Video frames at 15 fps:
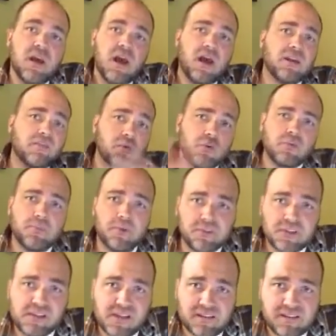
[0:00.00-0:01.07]
and of course
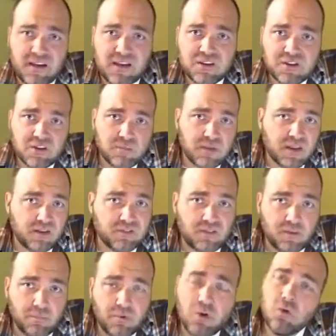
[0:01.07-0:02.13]
building that tension, because in
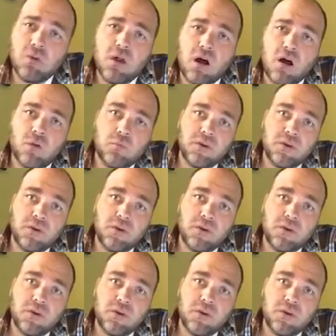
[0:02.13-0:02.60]
the prologue